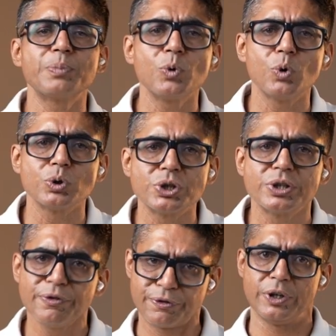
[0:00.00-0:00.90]
approach
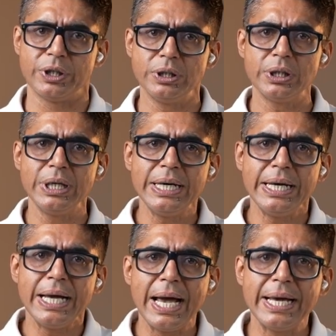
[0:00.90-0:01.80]
different
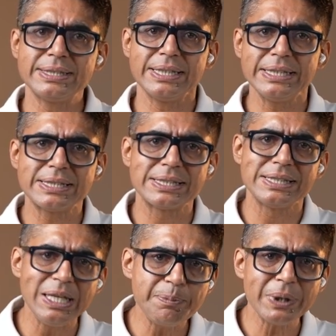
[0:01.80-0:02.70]
as its
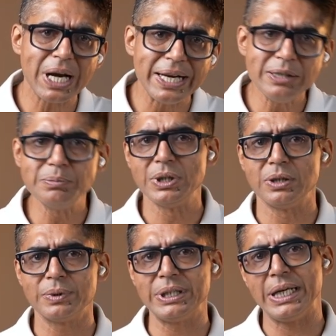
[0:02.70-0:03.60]
deep
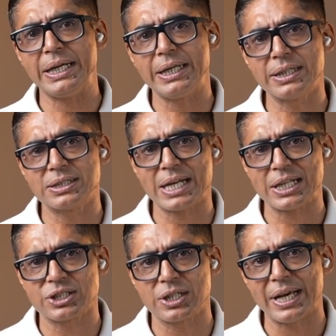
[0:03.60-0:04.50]
alignment with India's
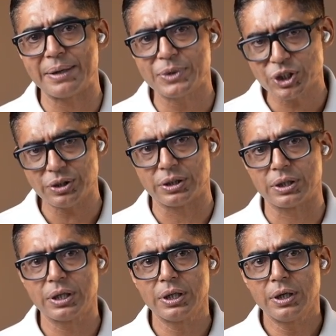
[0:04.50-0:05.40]
national AI mission.
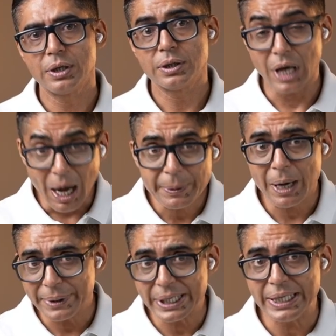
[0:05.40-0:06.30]
The
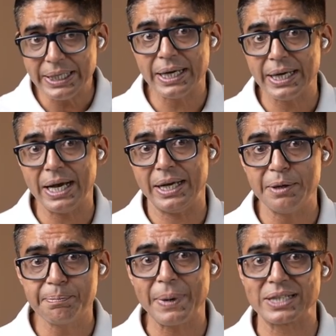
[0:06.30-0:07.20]
upcoming India
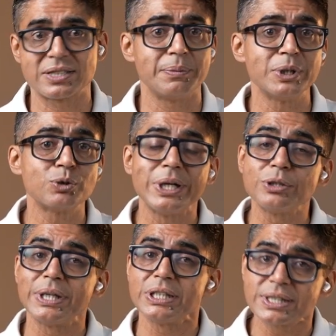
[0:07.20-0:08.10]
AI Impact Summit
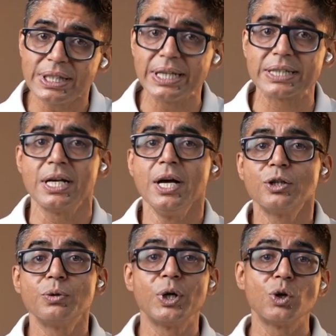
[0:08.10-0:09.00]
2026
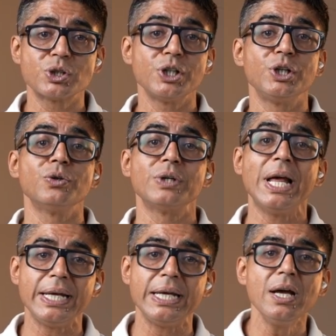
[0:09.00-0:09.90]
to be hosted in New
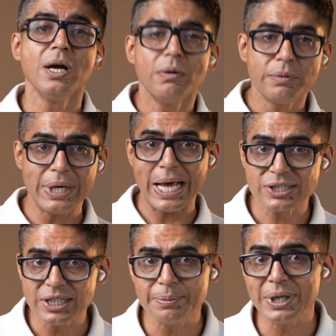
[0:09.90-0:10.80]
Delhi will
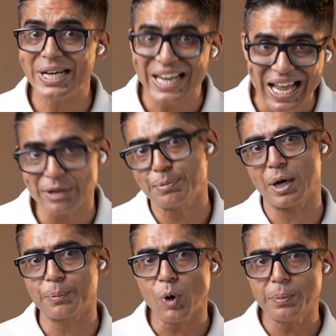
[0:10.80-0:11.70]
actually be a
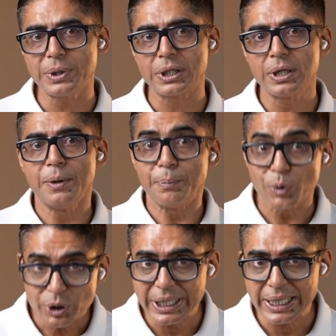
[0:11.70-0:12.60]
landmark moment,
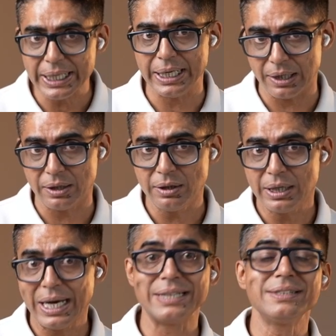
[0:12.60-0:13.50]
putting India
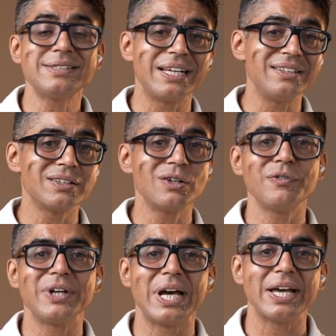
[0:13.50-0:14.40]
at the center
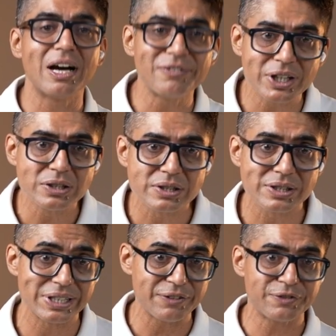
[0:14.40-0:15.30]
of AI governance,
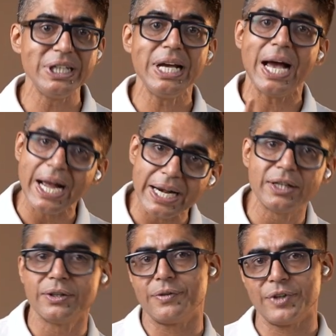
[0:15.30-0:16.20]
safety
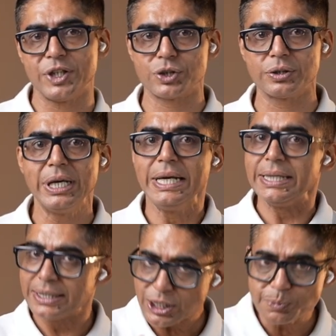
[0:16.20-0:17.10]
and innovation.
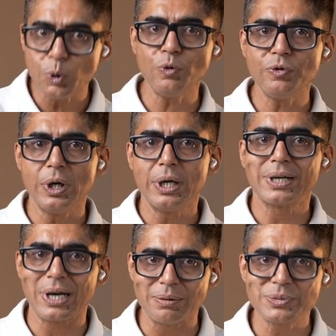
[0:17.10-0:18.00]
This move
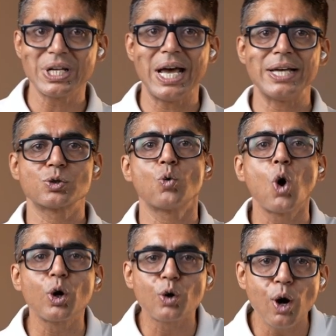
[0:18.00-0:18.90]
comes as
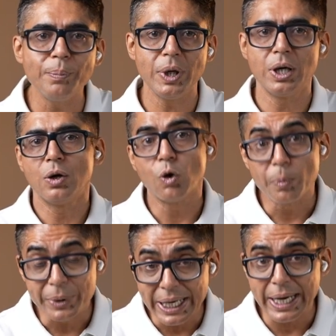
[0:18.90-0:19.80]
Qualcomm,
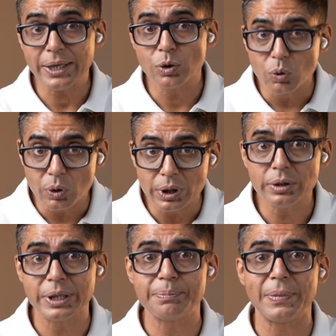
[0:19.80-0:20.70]
OpenAI, Google,
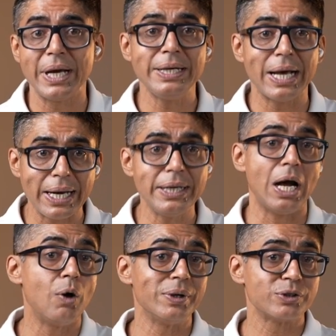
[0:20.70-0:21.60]
DeepMind and
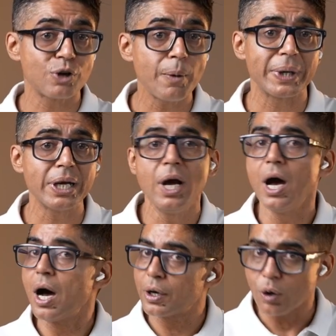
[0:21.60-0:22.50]
now Anthropic
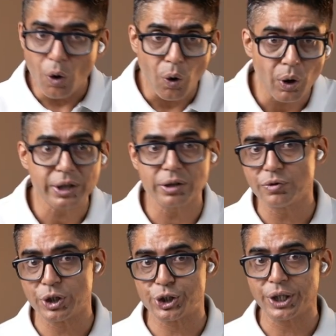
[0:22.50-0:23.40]
are all
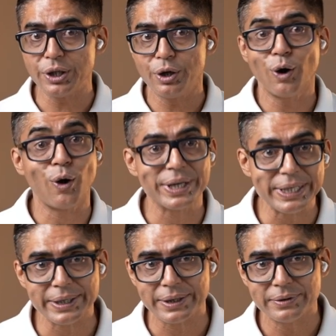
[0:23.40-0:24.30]
converging on
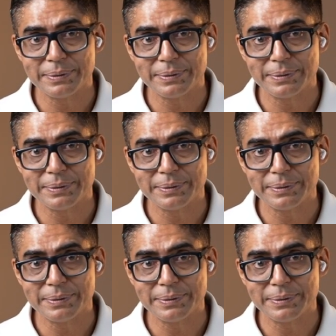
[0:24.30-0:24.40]
India,